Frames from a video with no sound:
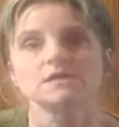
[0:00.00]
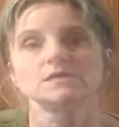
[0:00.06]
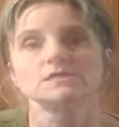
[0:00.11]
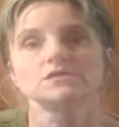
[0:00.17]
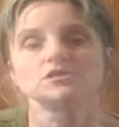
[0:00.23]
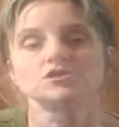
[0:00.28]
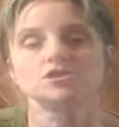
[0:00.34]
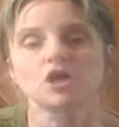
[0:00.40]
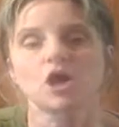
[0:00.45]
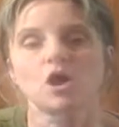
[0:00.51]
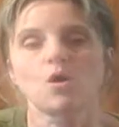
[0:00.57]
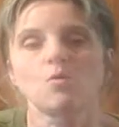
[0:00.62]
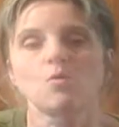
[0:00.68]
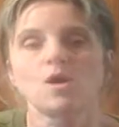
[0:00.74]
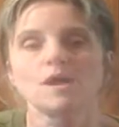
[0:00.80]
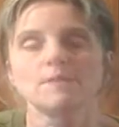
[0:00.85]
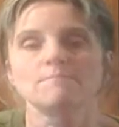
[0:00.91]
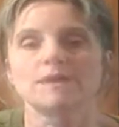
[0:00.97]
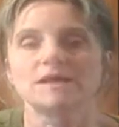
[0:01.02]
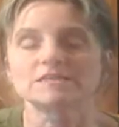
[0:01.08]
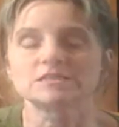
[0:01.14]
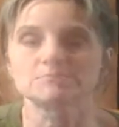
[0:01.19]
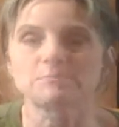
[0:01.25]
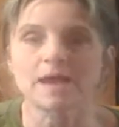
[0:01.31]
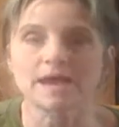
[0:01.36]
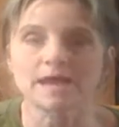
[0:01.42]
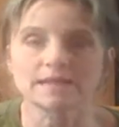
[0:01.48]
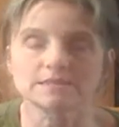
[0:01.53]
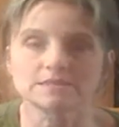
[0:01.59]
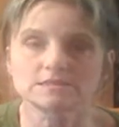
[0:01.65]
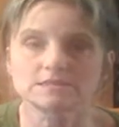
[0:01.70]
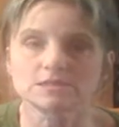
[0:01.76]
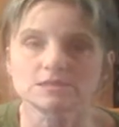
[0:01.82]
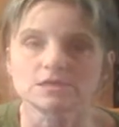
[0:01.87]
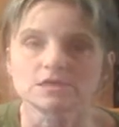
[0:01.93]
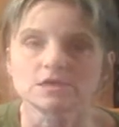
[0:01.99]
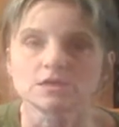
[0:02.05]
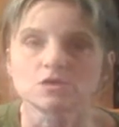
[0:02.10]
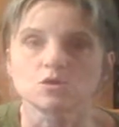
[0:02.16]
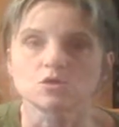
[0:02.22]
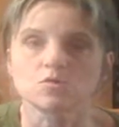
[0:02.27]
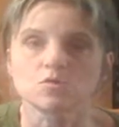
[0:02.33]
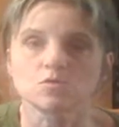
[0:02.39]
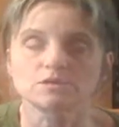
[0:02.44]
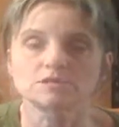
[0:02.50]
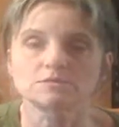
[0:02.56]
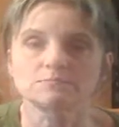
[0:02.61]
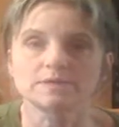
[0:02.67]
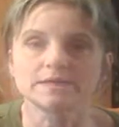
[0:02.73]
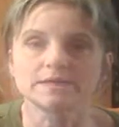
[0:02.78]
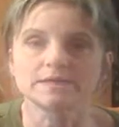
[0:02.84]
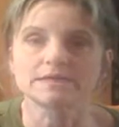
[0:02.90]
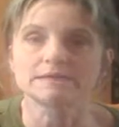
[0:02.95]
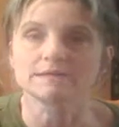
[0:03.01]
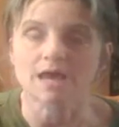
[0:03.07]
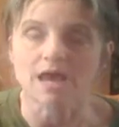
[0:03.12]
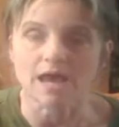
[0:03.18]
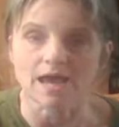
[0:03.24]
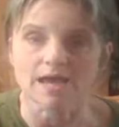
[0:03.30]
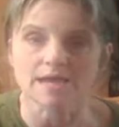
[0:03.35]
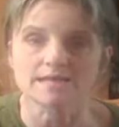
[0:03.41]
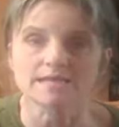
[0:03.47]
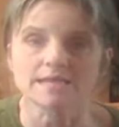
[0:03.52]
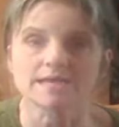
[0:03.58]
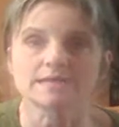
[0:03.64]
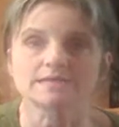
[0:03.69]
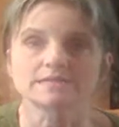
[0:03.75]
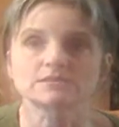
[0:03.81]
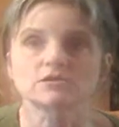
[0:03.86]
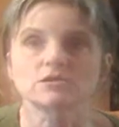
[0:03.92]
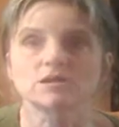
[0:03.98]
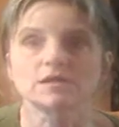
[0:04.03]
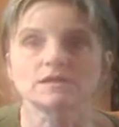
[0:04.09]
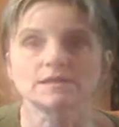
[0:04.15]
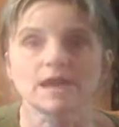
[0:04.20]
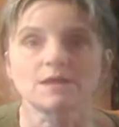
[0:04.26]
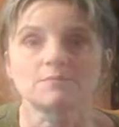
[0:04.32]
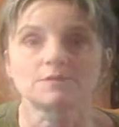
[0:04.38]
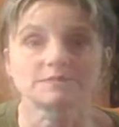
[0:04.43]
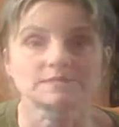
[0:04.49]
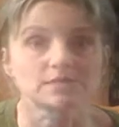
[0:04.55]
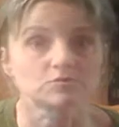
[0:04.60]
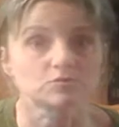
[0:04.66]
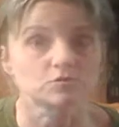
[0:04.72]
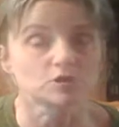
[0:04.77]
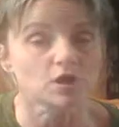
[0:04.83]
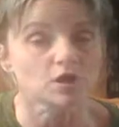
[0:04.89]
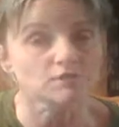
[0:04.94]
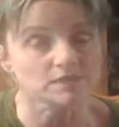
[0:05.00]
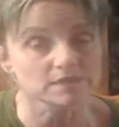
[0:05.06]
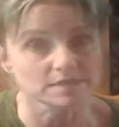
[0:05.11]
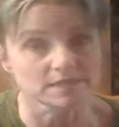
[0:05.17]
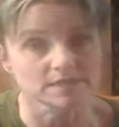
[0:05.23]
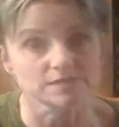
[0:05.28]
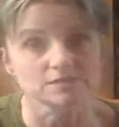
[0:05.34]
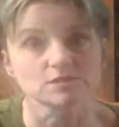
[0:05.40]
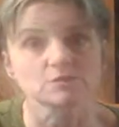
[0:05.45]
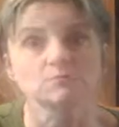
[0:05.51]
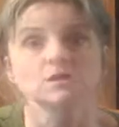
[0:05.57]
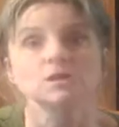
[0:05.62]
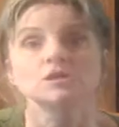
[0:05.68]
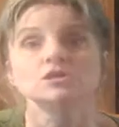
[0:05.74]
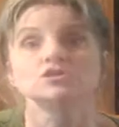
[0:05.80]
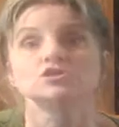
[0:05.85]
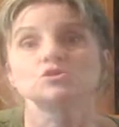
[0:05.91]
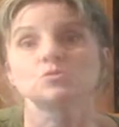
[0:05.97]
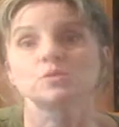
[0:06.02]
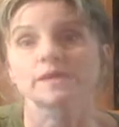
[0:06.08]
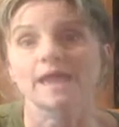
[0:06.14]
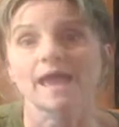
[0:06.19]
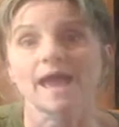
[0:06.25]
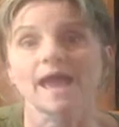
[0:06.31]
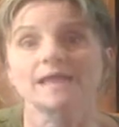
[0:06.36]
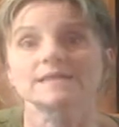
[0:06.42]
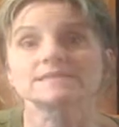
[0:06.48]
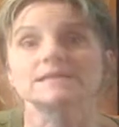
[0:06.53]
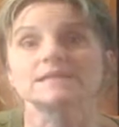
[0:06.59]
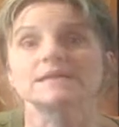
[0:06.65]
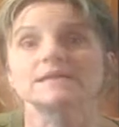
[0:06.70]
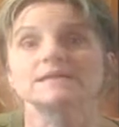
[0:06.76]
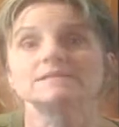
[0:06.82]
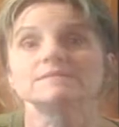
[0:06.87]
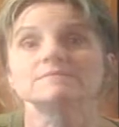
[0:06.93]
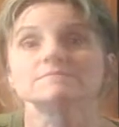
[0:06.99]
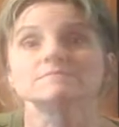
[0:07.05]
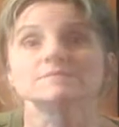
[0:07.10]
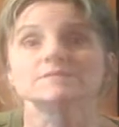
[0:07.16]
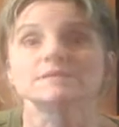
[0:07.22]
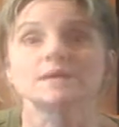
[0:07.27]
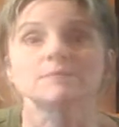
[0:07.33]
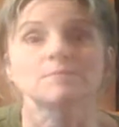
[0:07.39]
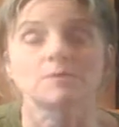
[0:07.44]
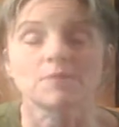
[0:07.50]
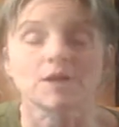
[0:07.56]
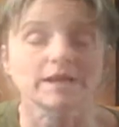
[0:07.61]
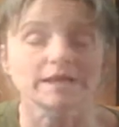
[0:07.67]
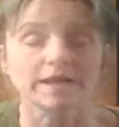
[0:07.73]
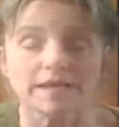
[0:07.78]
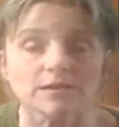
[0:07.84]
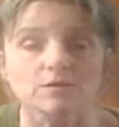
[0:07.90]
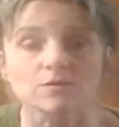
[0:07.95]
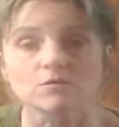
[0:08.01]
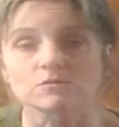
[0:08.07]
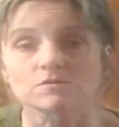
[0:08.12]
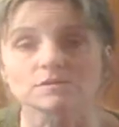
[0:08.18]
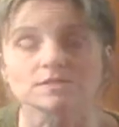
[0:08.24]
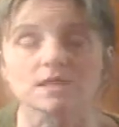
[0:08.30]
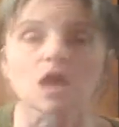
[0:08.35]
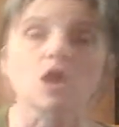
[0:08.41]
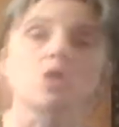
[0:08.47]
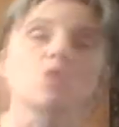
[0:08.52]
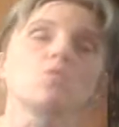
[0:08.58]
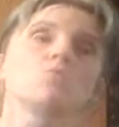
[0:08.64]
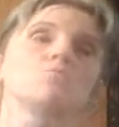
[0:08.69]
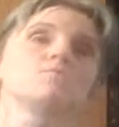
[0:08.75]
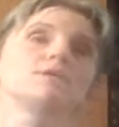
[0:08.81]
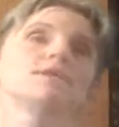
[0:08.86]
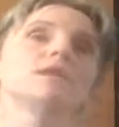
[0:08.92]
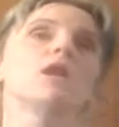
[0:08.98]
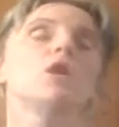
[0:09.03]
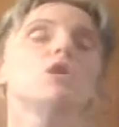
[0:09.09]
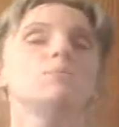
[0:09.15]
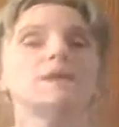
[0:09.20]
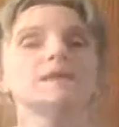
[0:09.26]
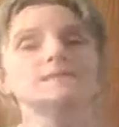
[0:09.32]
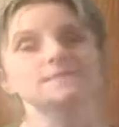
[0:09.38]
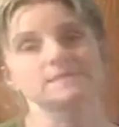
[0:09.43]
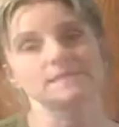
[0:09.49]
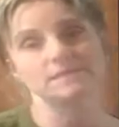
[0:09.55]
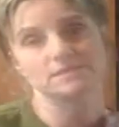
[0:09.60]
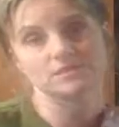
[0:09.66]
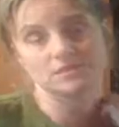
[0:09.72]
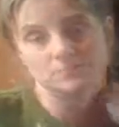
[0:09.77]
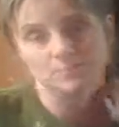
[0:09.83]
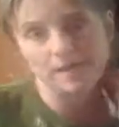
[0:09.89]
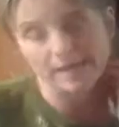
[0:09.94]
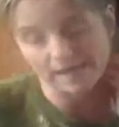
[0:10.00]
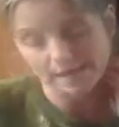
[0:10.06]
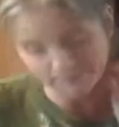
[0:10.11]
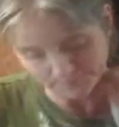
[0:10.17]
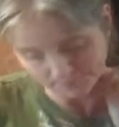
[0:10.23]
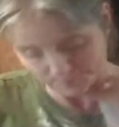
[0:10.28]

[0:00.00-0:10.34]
So my spine's going to be aligned, and it's going to allow my central nervous system to react and let my body heal. So it all makes sense to me.